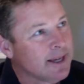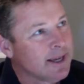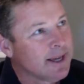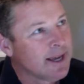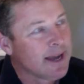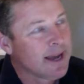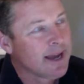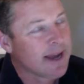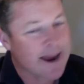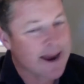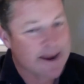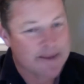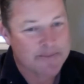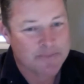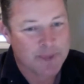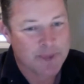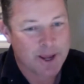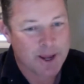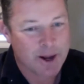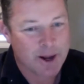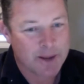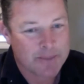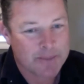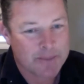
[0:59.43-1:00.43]

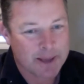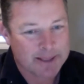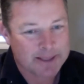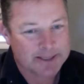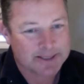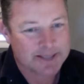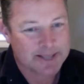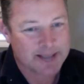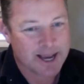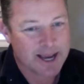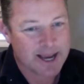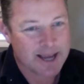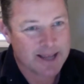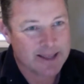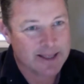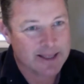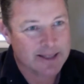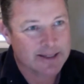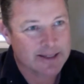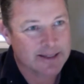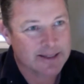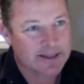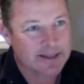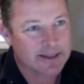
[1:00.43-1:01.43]
And I must say
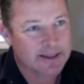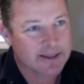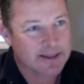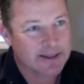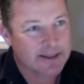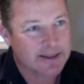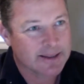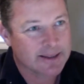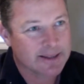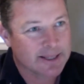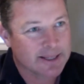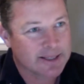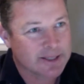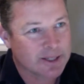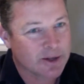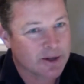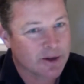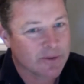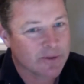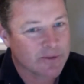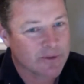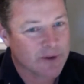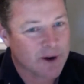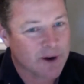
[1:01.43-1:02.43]
that there's a
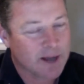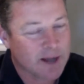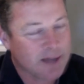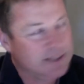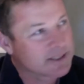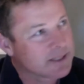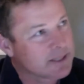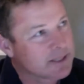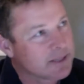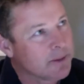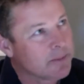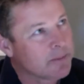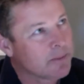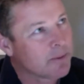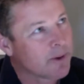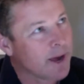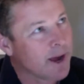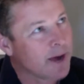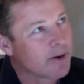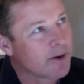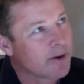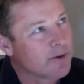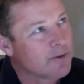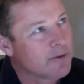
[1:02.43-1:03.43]
lot for us to be
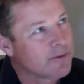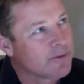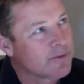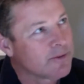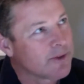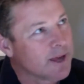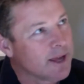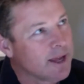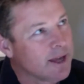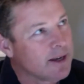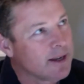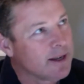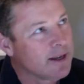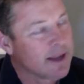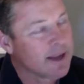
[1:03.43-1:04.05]
proud of. And